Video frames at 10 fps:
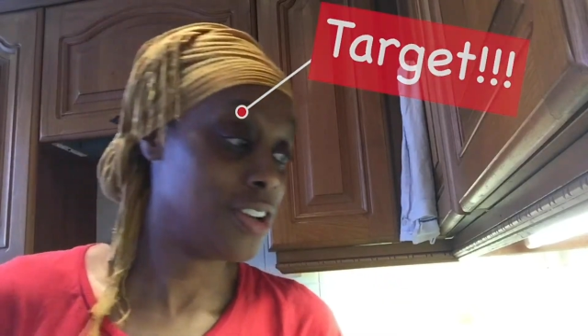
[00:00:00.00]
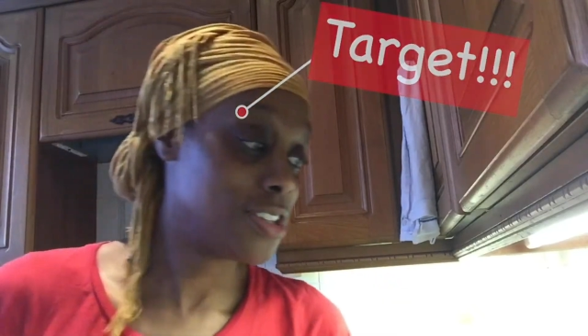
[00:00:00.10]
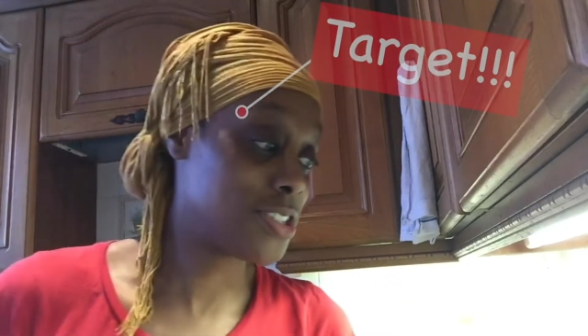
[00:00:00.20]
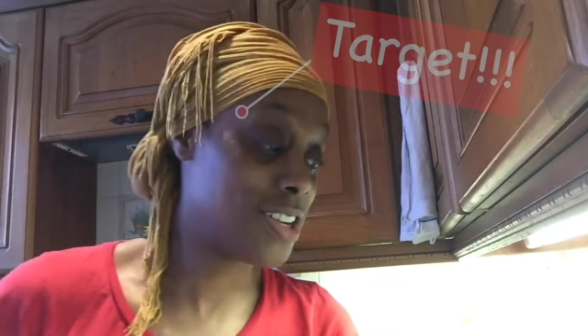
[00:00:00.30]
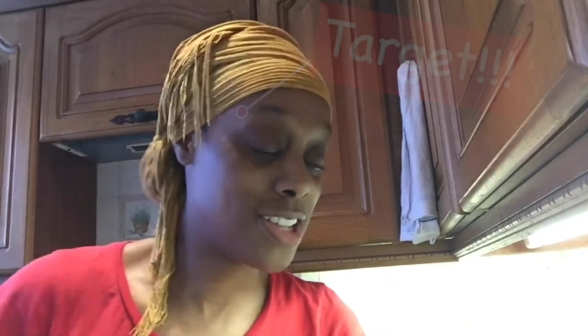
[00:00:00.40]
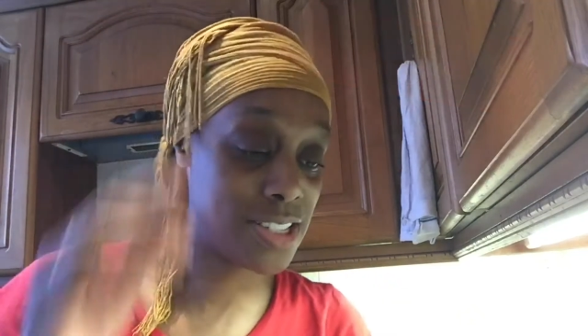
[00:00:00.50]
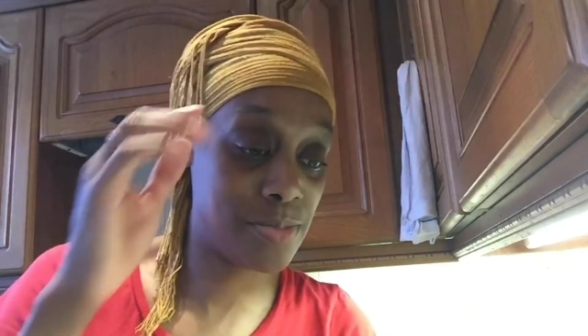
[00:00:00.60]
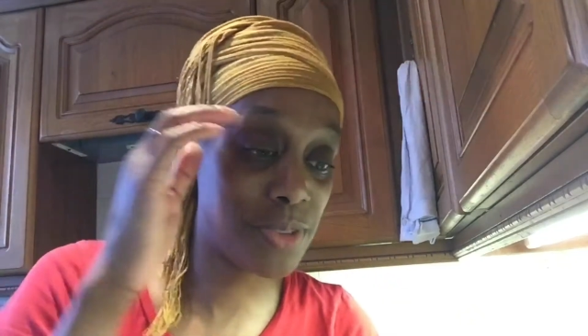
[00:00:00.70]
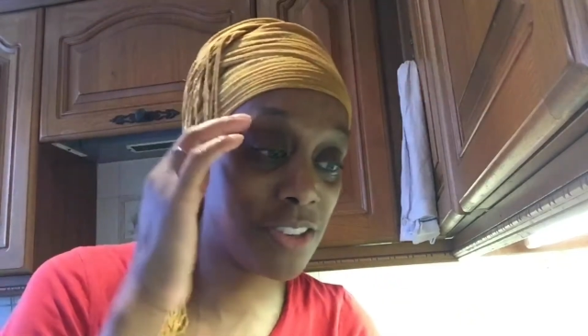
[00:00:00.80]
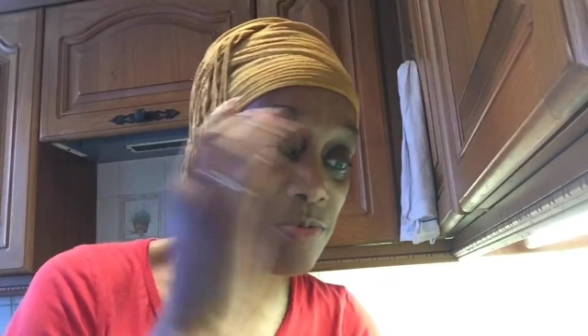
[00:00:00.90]
Sorry, that's a
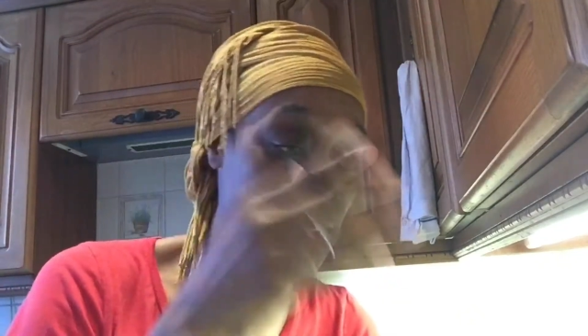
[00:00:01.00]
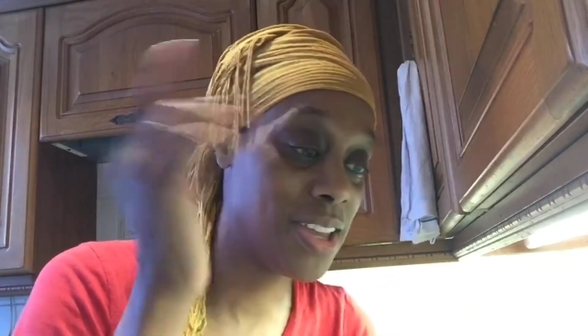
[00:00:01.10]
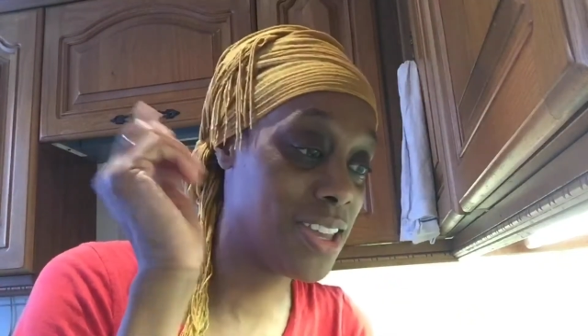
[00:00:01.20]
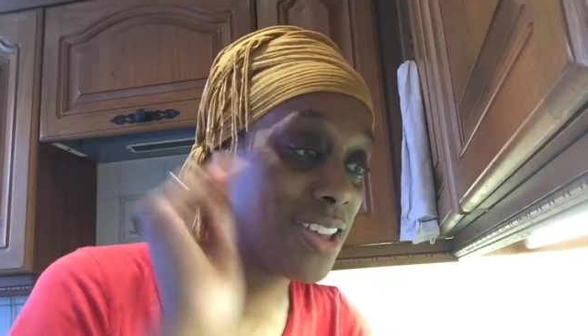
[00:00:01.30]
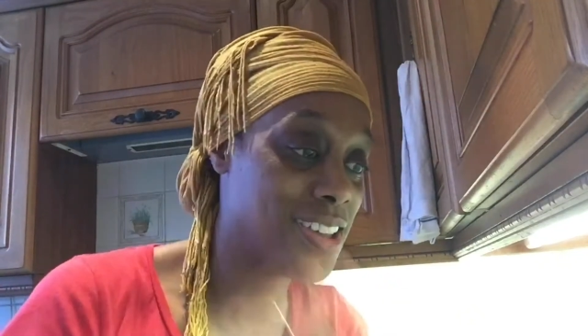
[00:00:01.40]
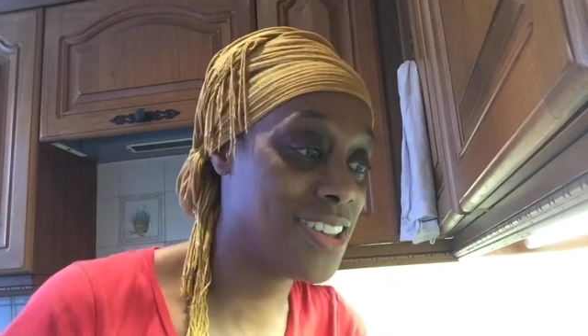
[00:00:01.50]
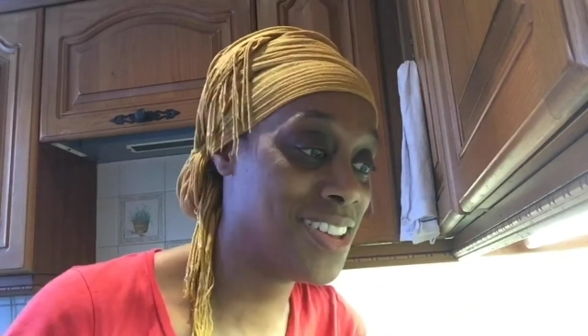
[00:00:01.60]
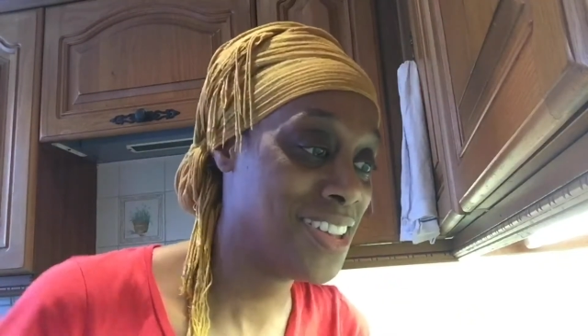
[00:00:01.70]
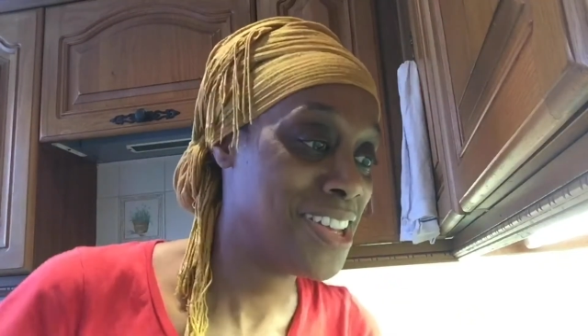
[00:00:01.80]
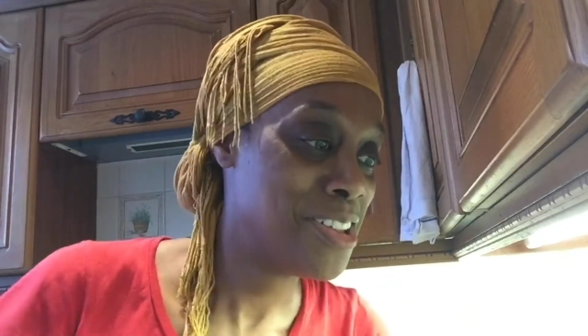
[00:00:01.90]
bit of my
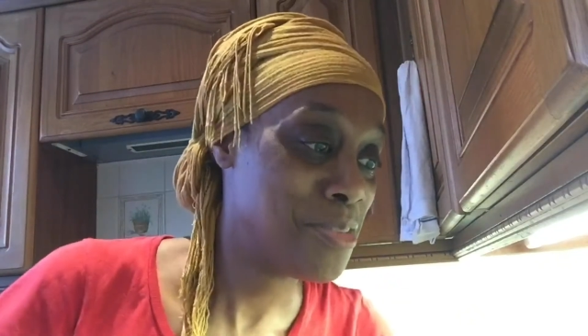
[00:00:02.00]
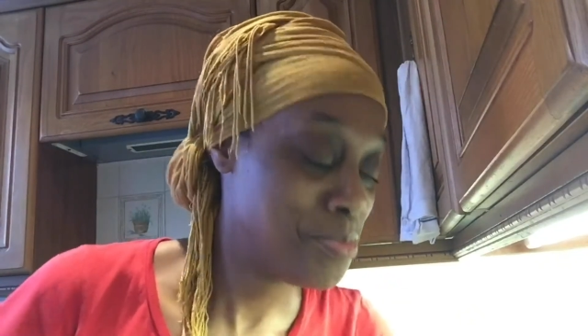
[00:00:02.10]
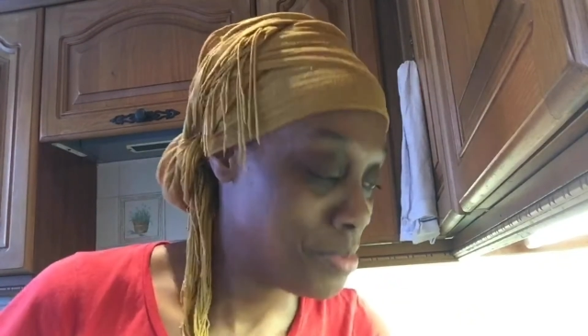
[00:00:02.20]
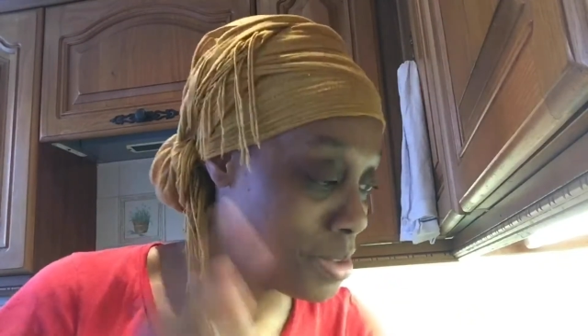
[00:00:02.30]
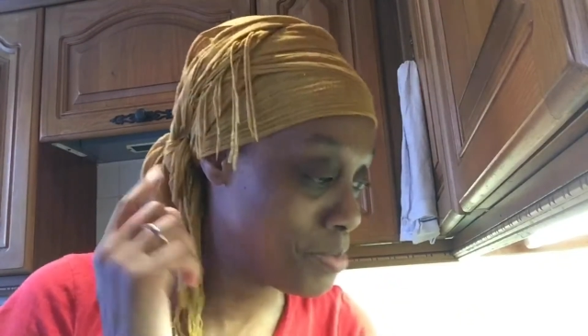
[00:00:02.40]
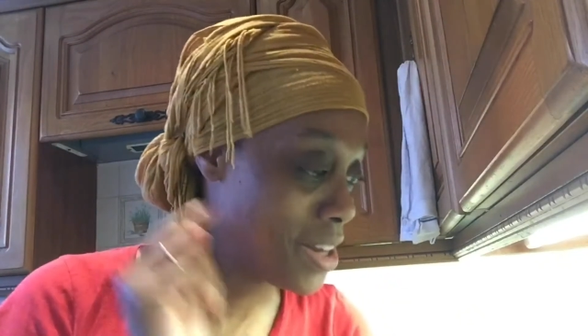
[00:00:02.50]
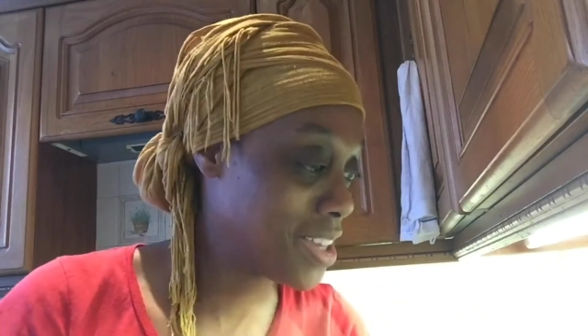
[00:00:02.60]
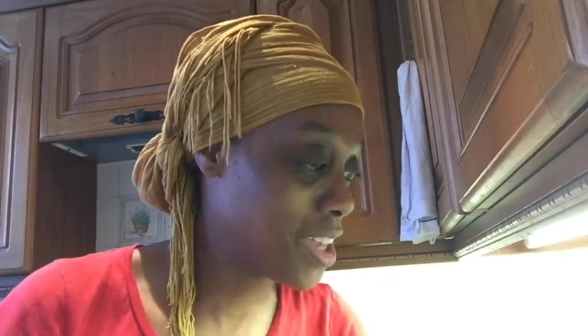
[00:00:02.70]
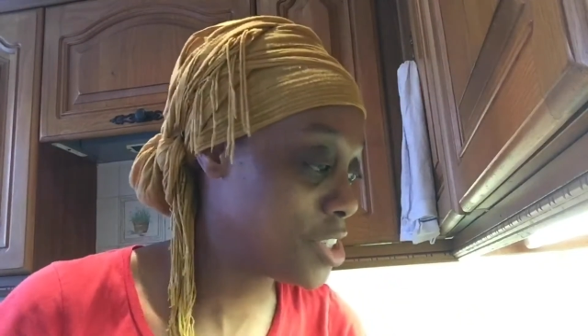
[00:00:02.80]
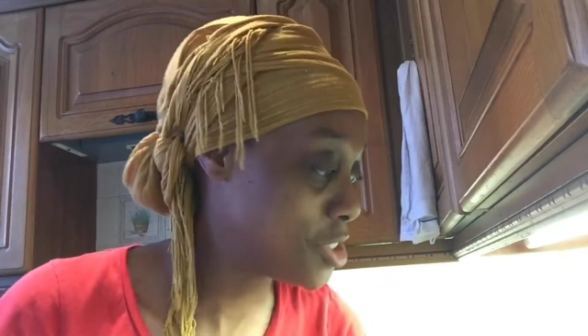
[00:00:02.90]

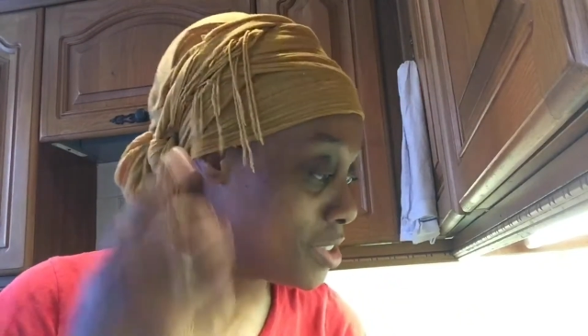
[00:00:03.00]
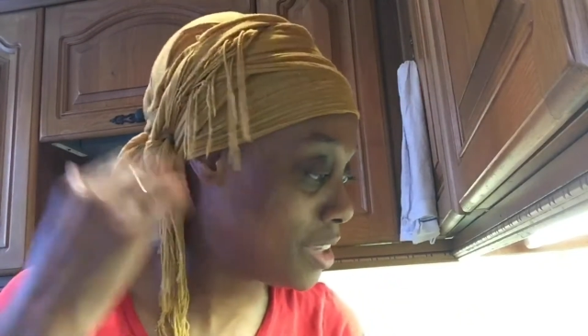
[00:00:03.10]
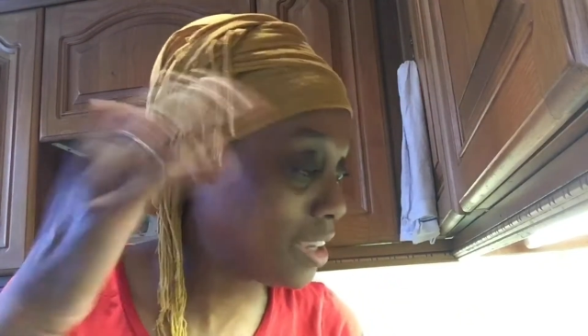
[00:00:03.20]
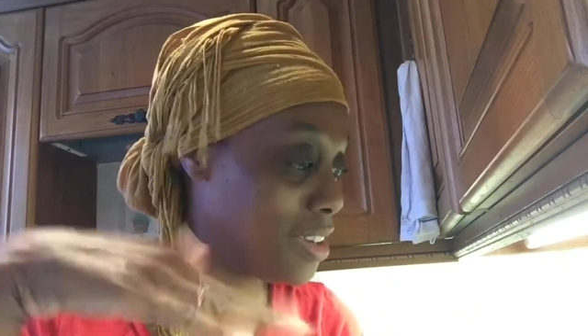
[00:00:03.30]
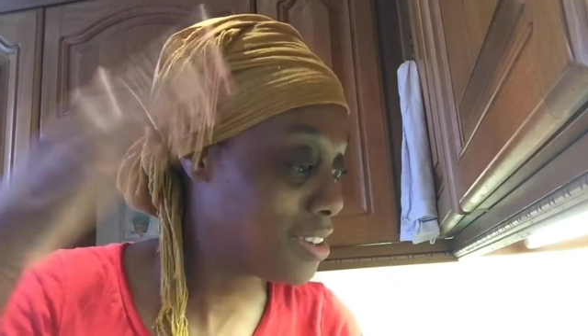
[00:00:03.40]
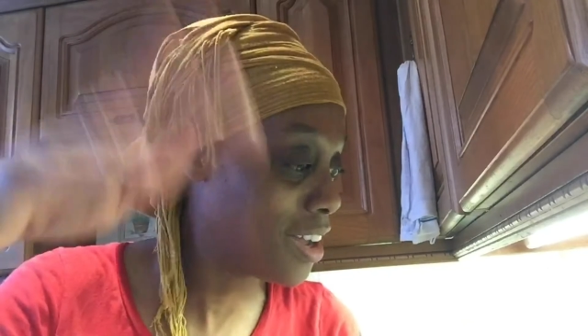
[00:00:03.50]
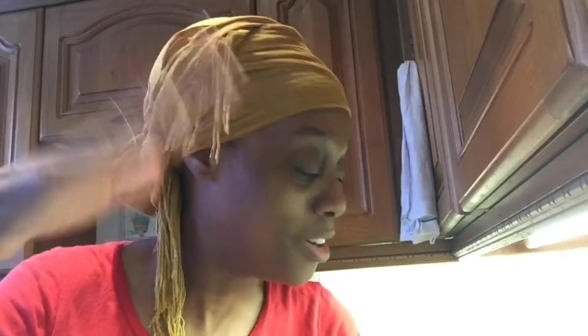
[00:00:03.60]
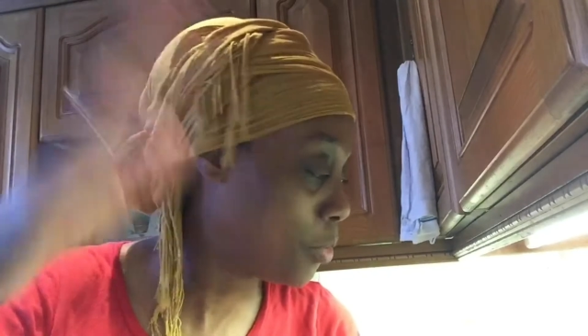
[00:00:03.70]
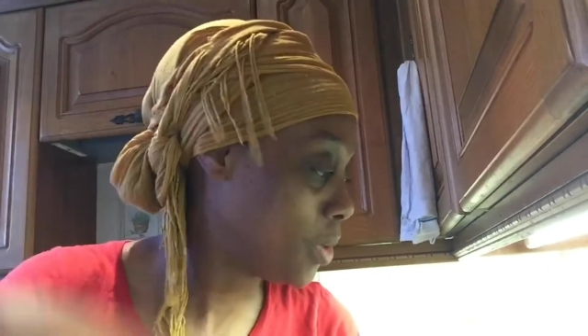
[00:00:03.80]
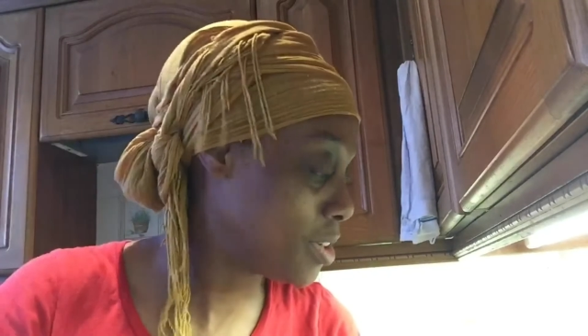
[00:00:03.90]
medication-y kind
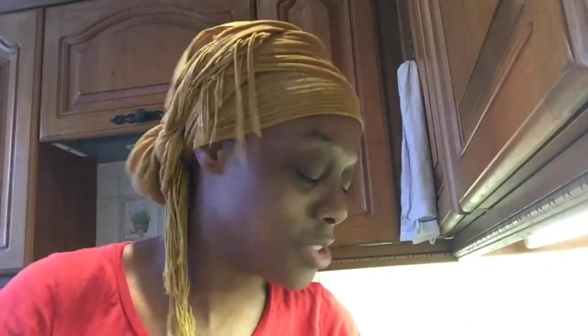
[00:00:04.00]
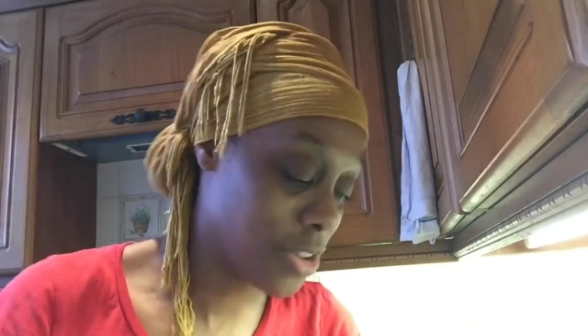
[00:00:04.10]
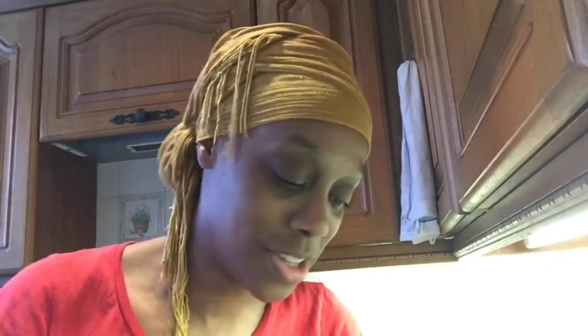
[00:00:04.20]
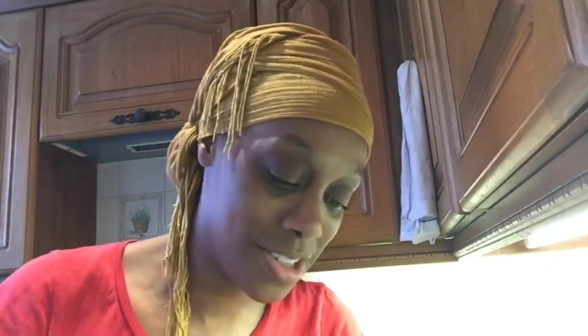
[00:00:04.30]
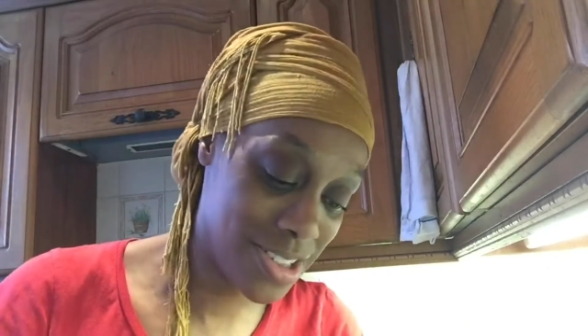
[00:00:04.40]
of weird talking